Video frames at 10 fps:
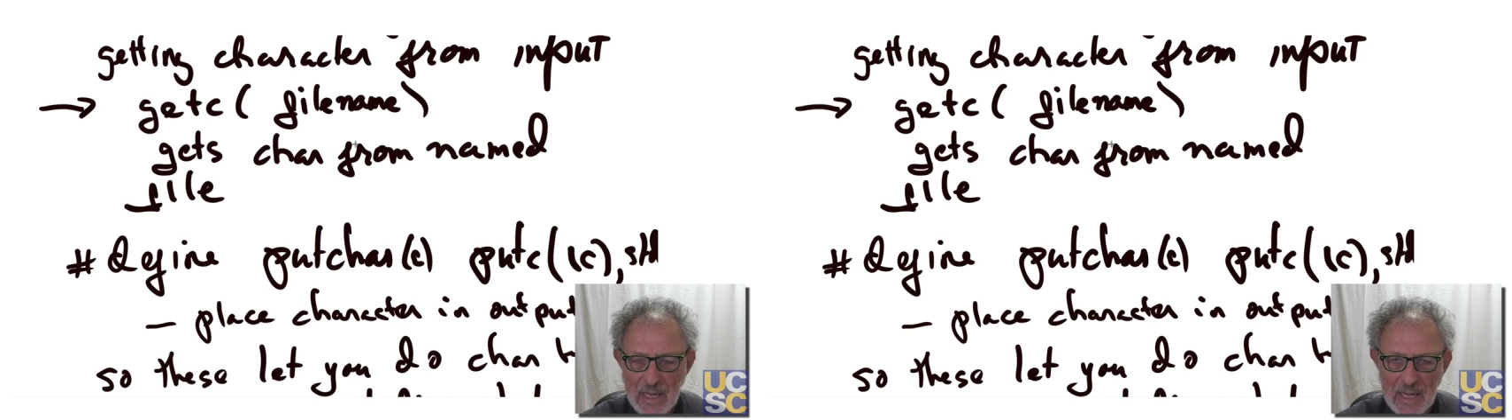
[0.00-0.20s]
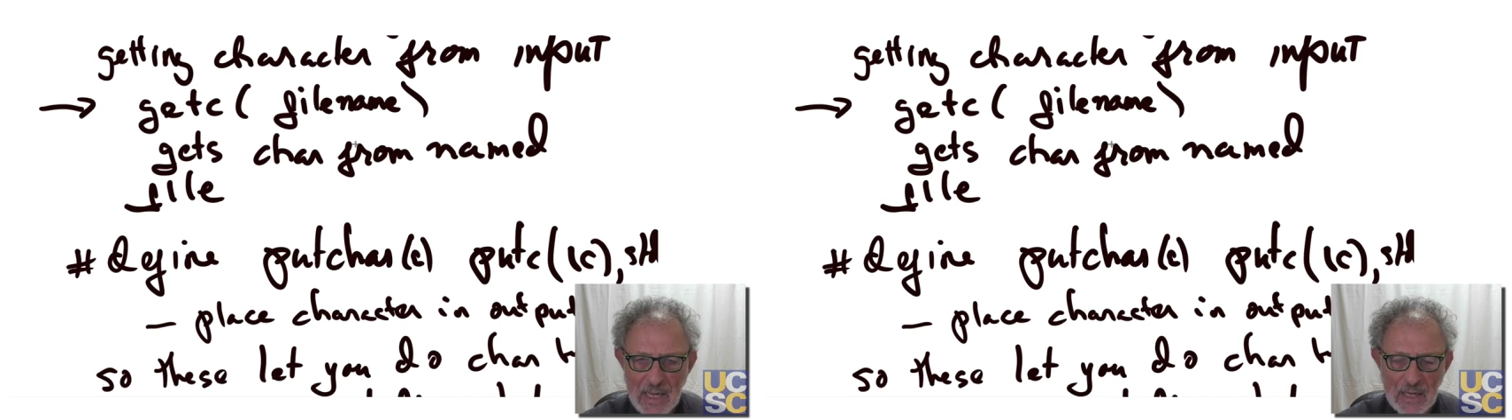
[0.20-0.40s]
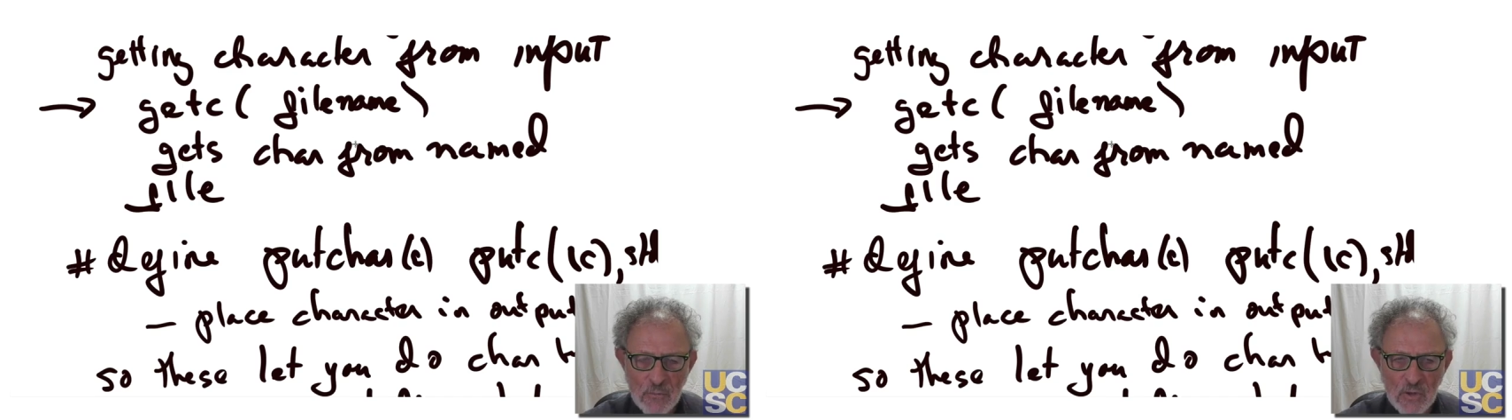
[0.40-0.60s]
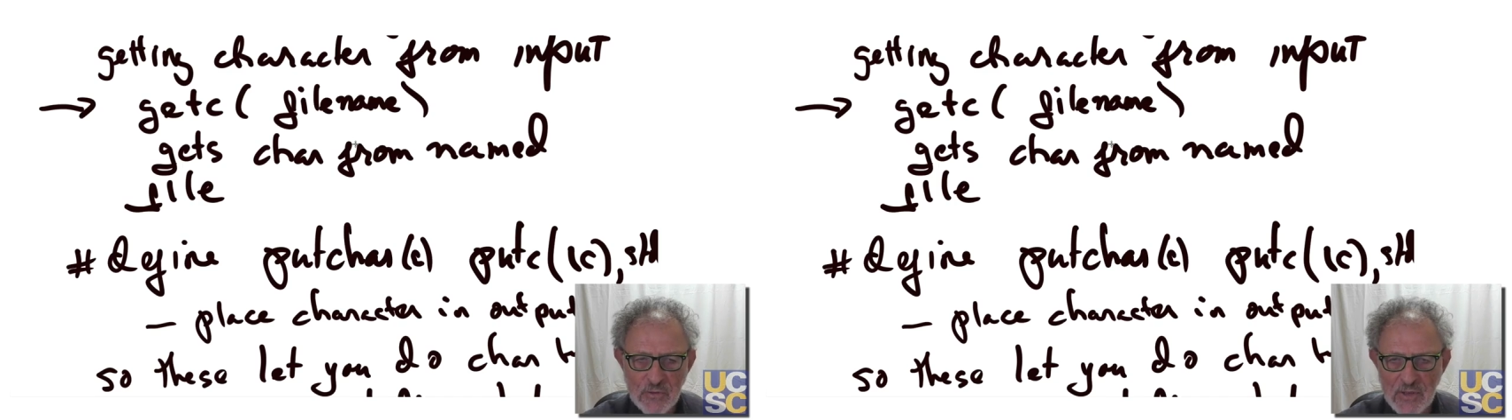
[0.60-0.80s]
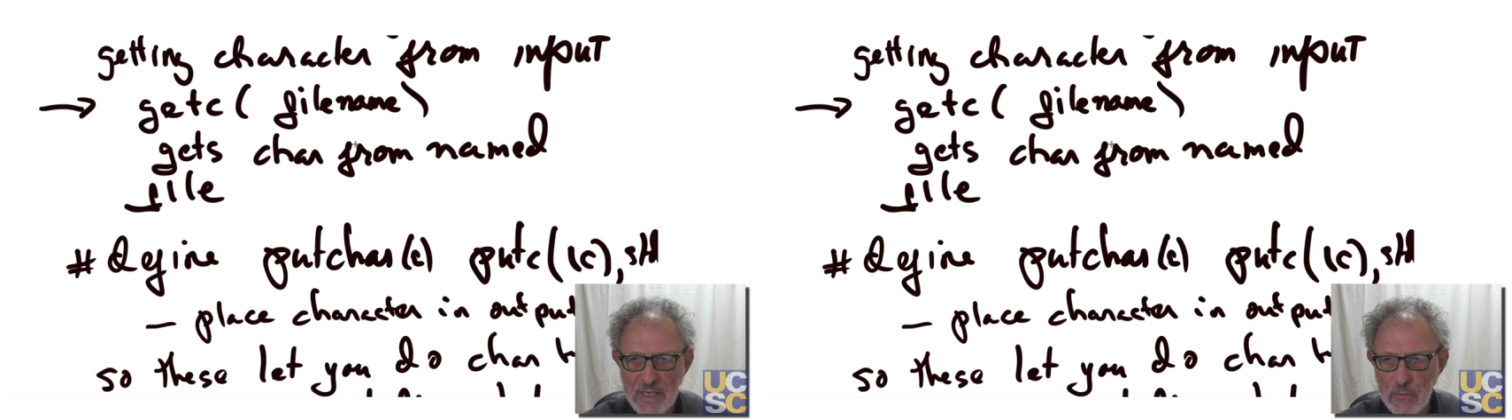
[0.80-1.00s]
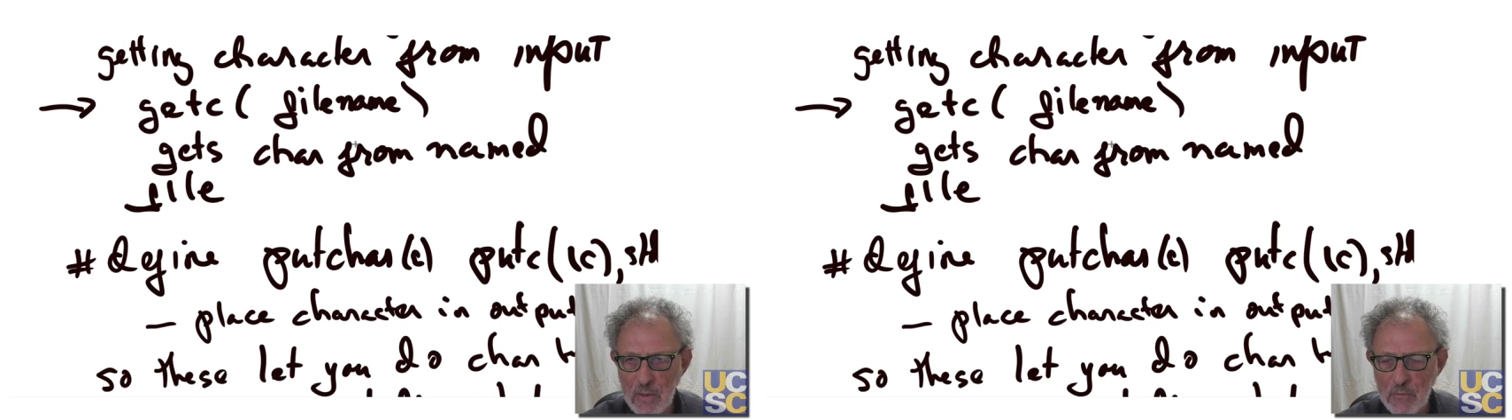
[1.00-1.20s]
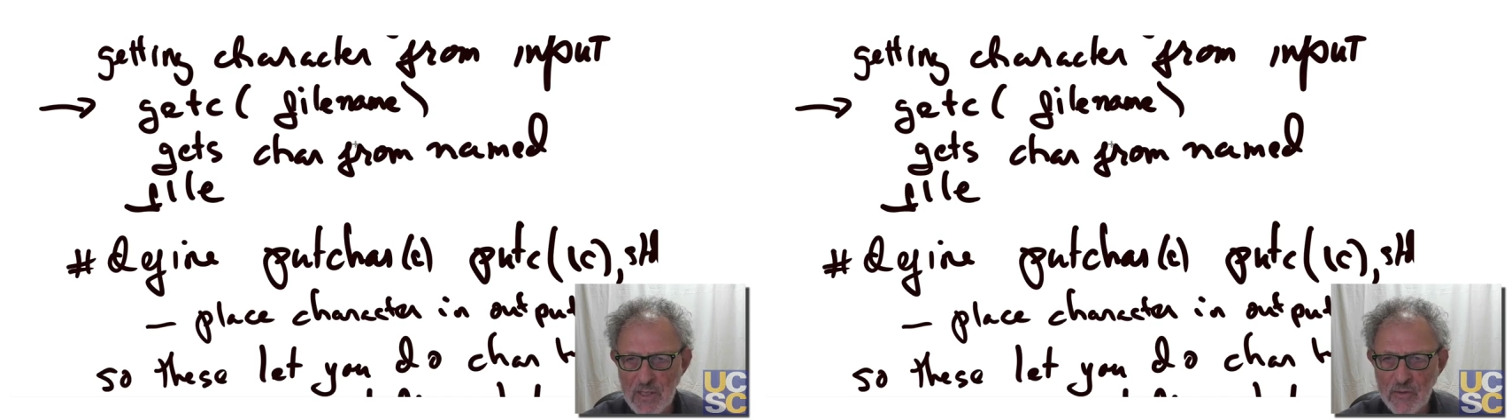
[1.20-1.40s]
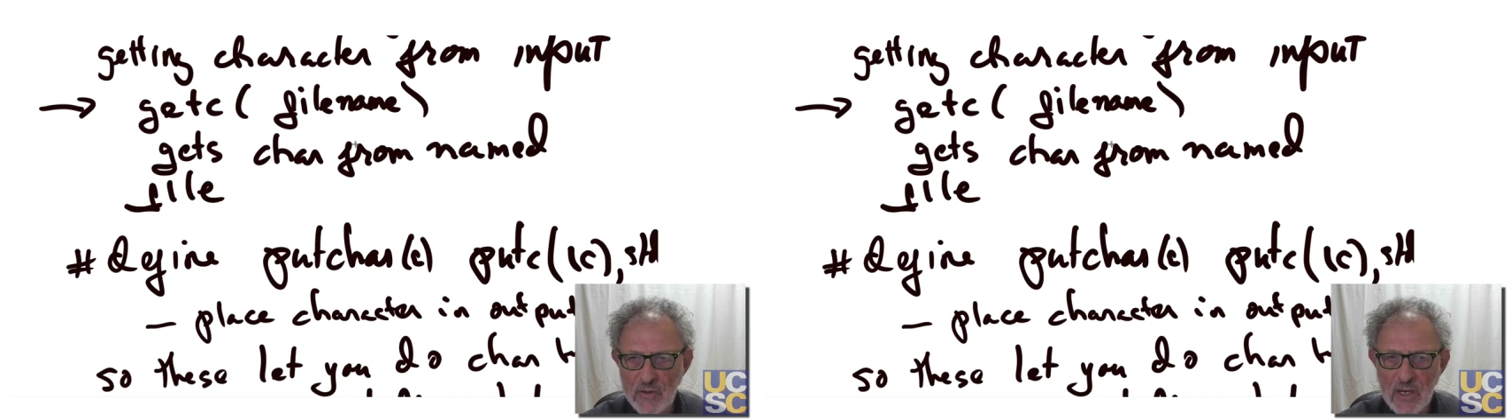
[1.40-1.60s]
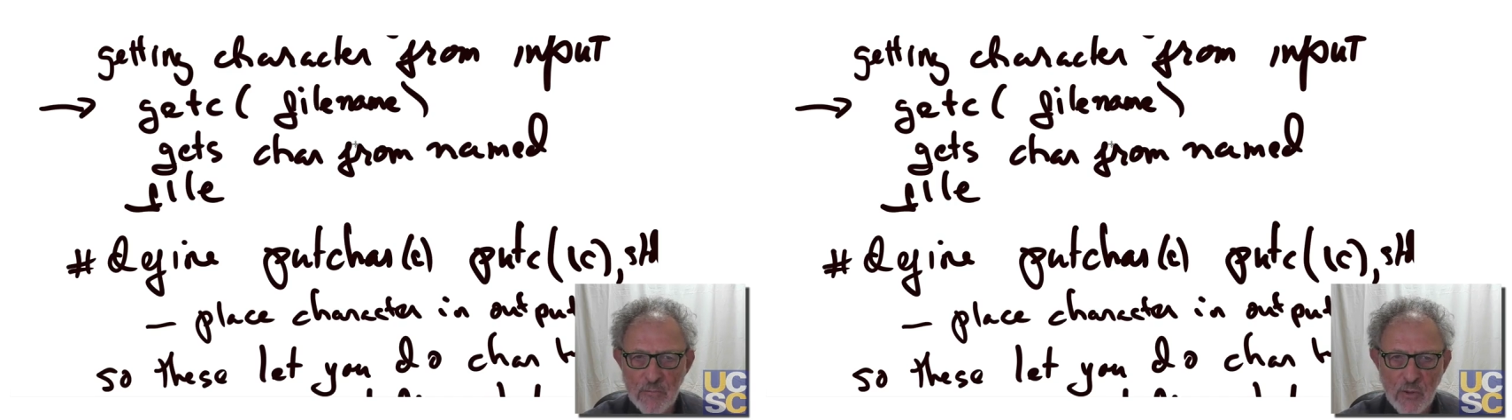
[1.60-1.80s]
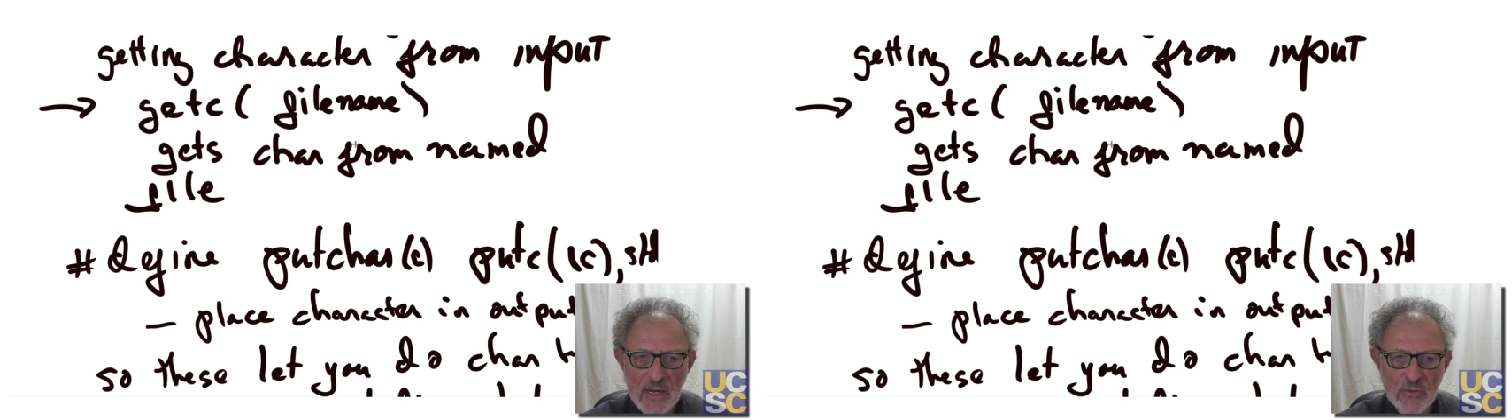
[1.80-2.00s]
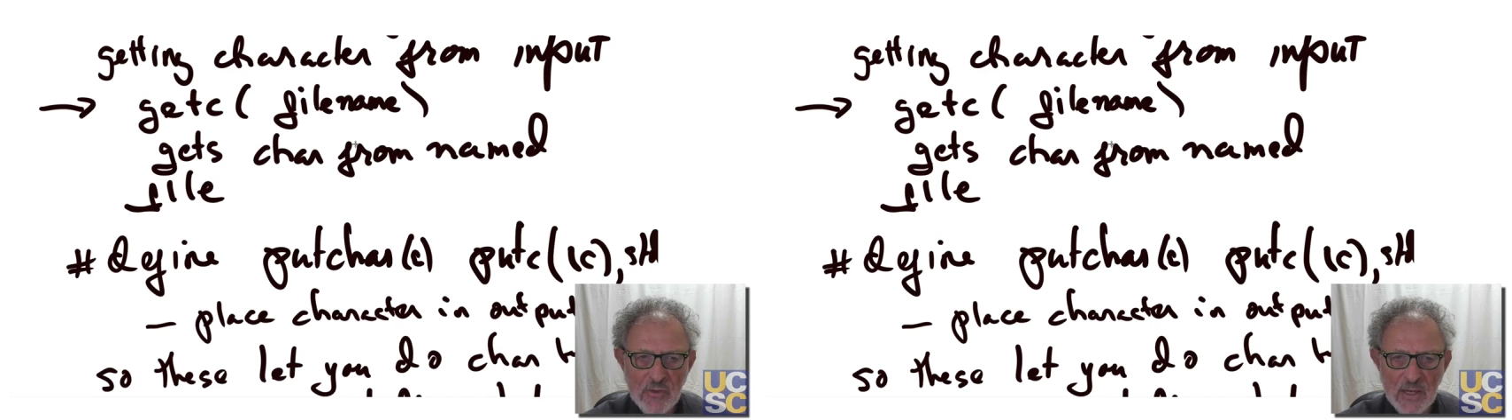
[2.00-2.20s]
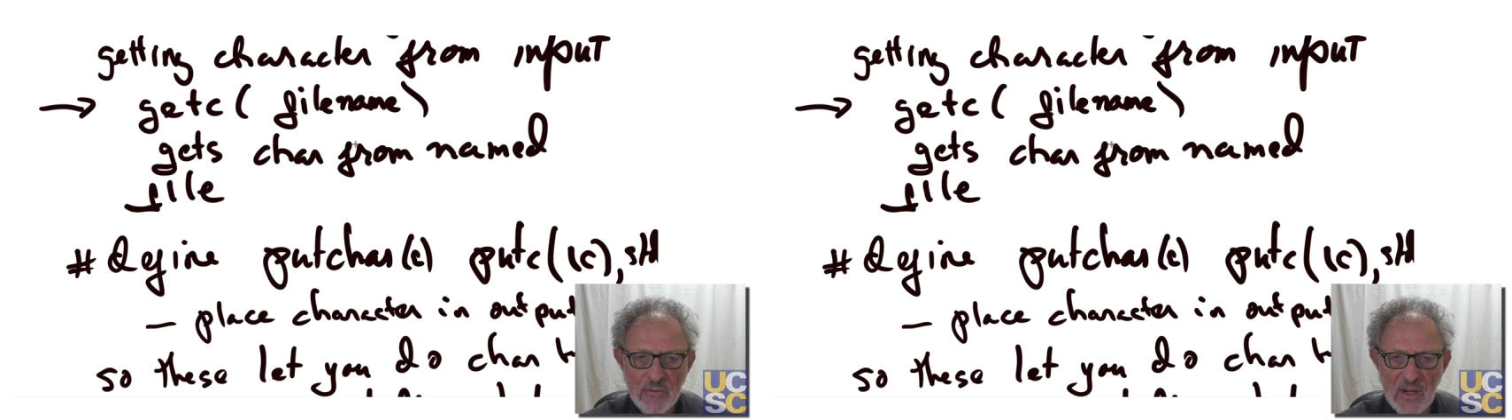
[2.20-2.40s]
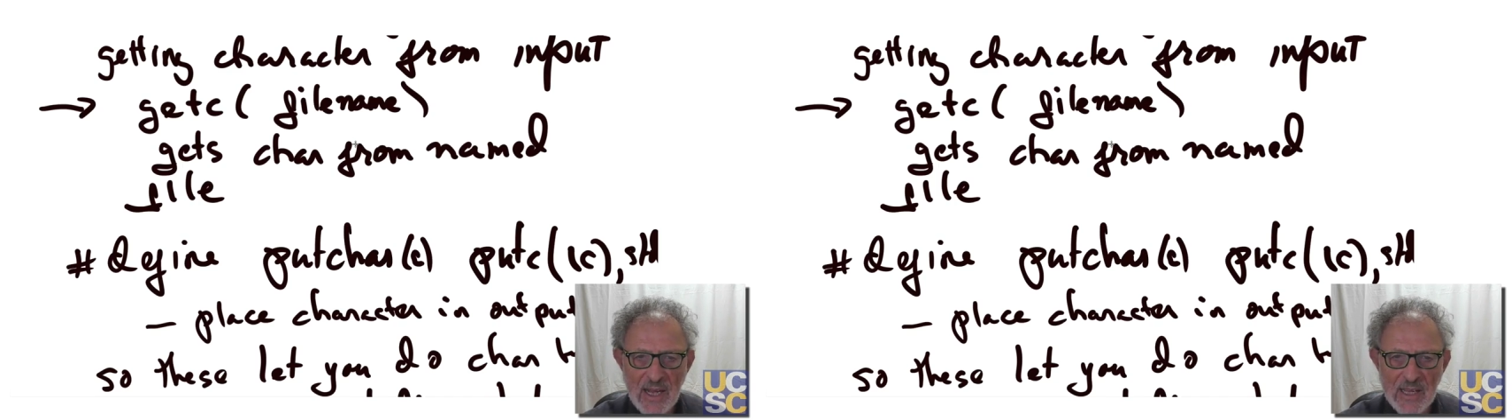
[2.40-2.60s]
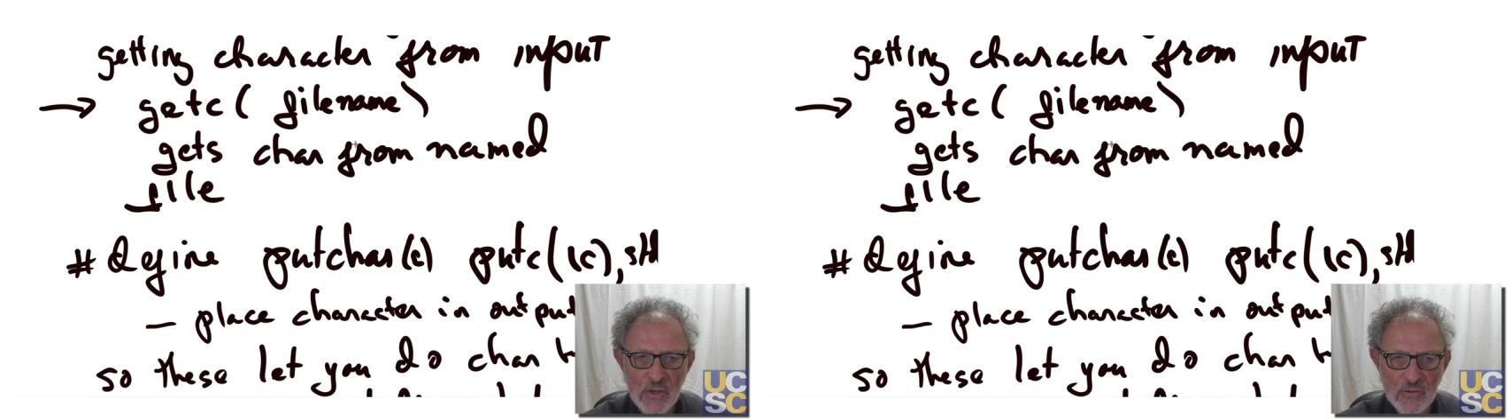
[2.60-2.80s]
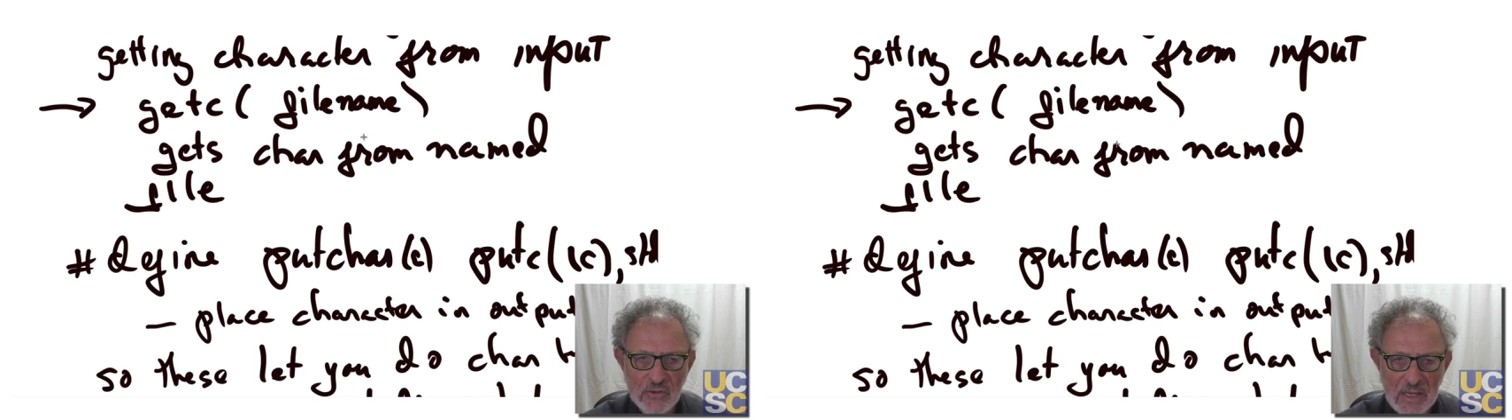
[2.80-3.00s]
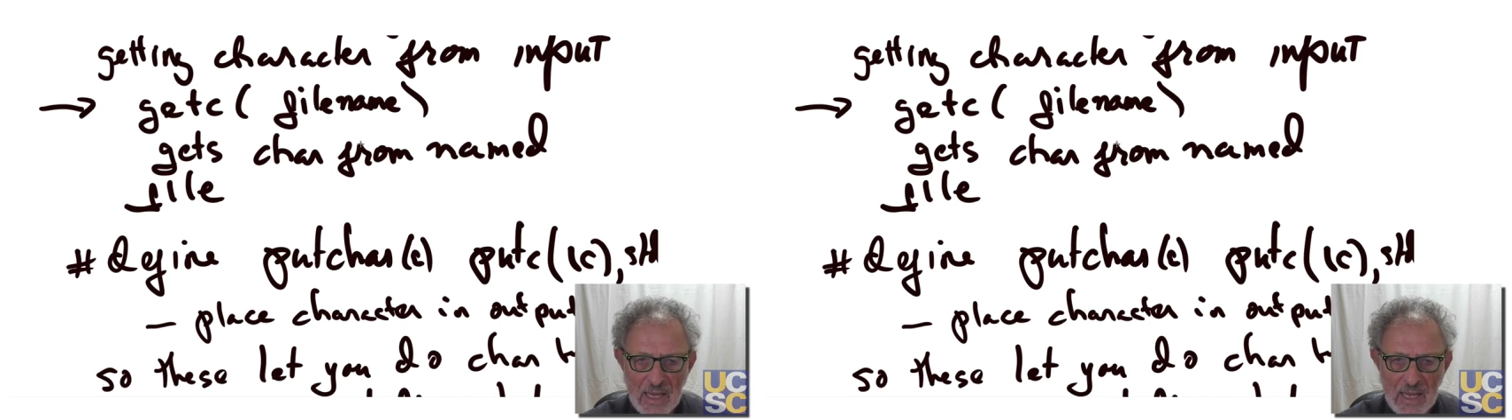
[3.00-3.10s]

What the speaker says: and we'll see when we start processing files